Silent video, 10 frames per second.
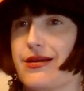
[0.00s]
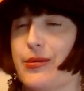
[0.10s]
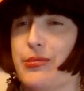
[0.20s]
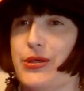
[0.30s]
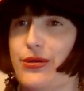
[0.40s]

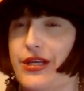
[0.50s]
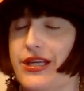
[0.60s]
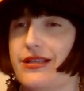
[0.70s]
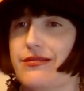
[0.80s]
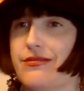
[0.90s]

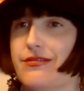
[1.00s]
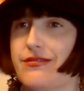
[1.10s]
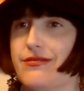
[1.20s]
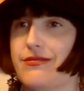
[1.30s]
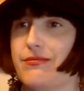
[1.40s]
beauty in
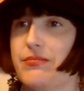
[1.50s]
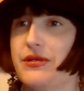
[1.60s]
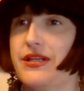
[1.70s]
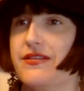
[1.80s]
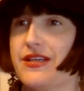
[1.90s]

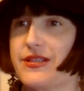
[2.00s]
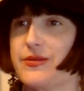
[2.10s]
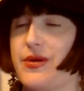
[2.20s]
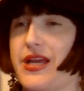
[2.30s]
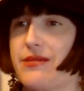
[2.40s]
putting things
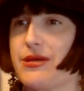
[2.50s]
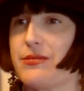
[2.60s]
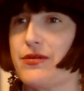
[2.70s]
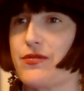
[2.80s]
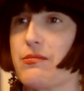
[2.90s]
away and
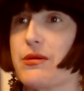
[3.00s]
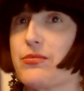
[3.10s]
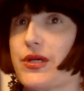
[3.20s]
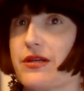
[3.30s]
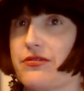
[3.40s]
maybe
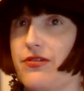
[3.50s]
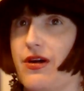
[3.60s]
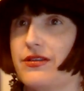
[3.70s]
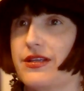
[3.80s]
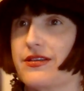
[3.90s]
remembering
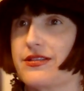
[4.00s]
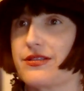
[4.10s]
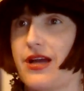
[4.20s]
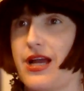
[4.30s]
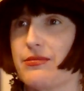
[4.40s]
fondly this
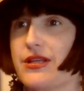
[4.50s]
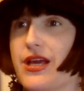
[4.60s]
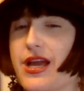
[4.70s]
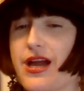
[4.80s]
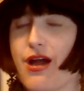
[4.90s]
time. And,
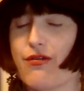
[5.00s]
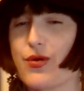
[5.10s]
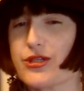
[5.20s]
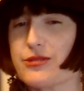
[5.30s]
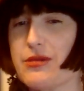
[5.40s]
of
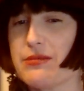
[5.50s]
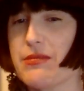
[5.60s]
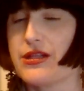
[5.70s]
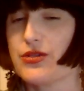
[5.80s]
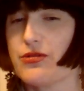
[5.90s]
course, my
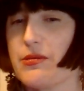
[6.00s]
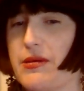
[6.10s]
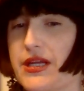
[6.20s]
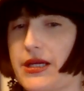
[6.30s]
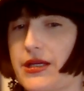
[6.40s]

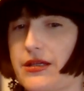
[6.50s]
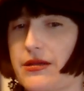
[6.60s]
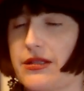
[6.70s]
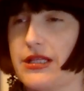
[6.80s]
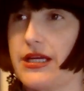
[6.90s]
melodramatic,
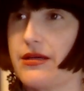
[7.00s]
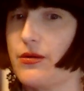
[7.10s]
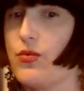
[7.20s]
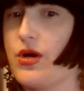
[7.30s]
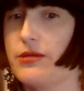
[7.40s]
like,
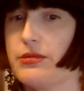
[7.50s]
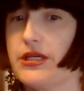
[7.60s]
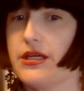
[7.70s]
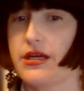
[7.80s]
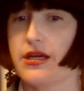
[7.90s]

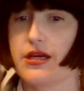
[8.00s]
wannabe